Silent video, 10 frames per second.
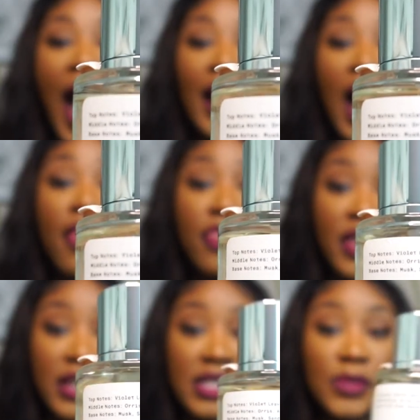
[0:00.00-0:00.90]
i got
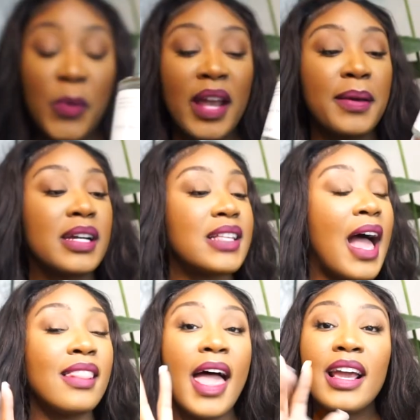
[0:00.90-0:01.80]
this one because
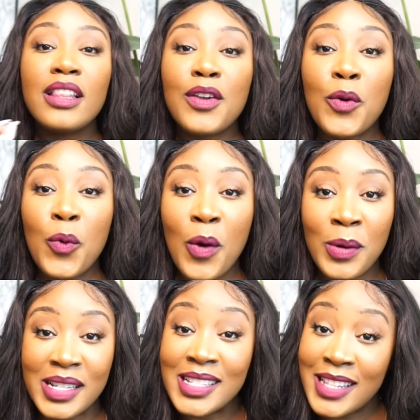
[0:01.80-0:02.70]
i like a little
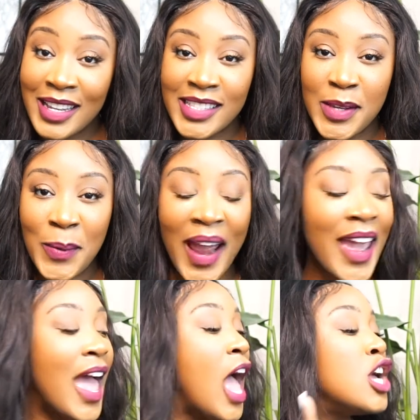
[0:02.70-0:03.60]
grown and sexy
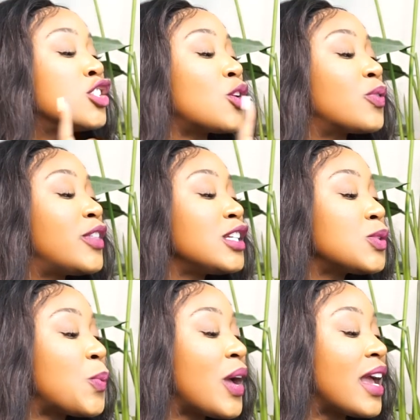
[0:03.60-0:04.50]
right so
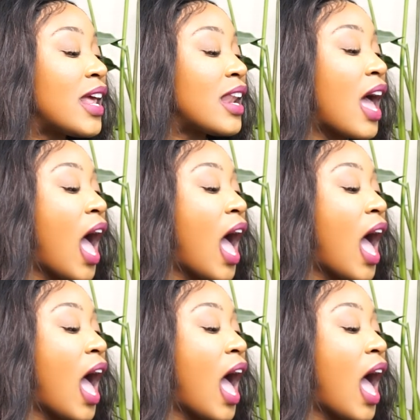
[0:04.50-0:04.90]
this one